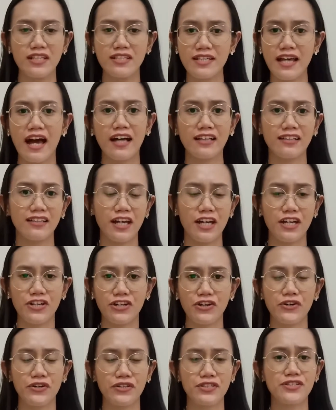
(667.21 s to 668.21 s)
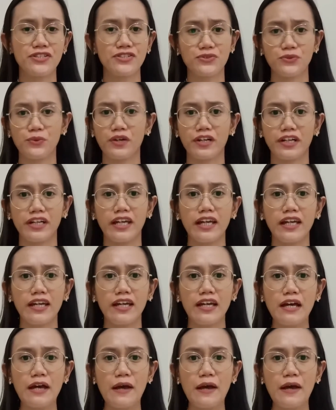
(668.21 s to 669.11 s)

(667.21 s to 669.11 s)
tell a good story,